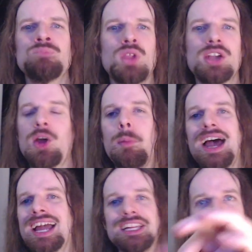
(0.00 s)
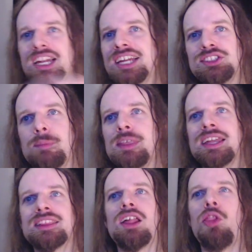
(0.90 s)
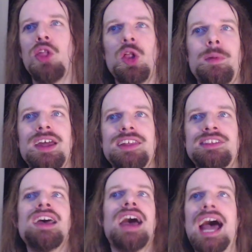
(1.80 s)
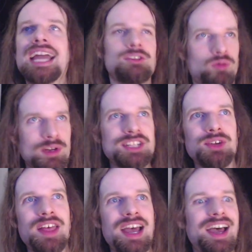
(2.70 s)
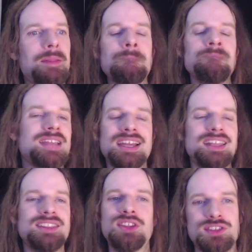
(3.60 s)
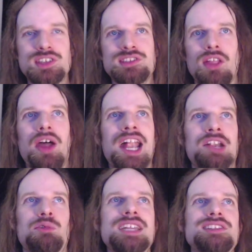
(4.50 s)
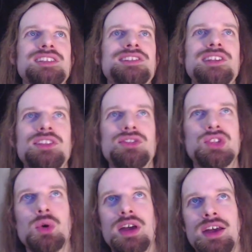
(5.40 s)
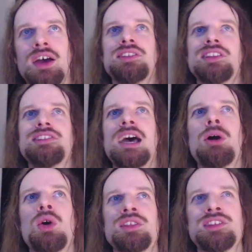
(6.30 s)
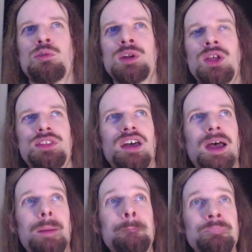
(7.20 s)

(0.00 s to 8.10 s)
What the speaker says: go back and change something a little bit, I can redo that. There's just a lot of reasons to do it as a demo instead of real time.